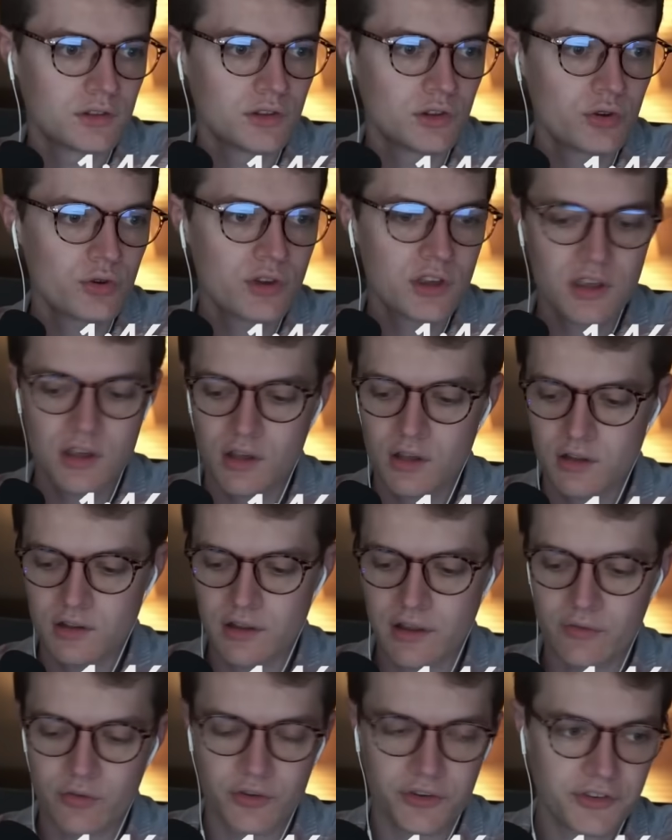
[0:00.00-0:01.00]
Lugia,
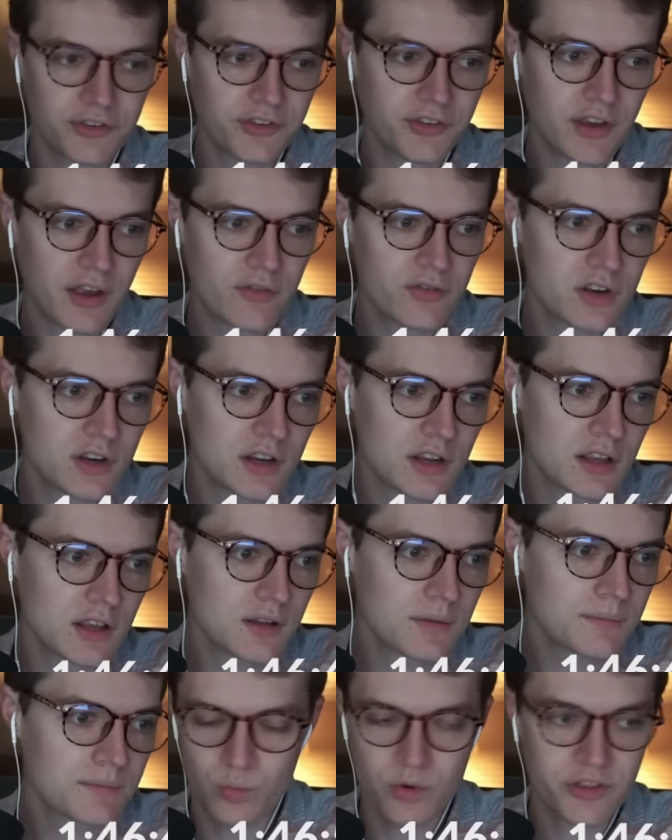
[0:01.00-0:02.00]
level
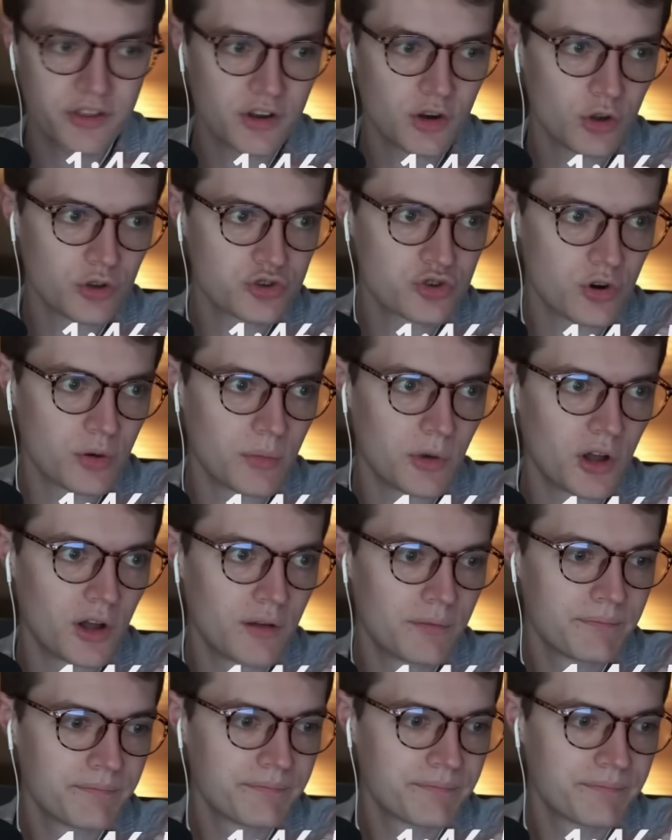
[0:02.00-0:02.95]
70 with an Ultra Ball.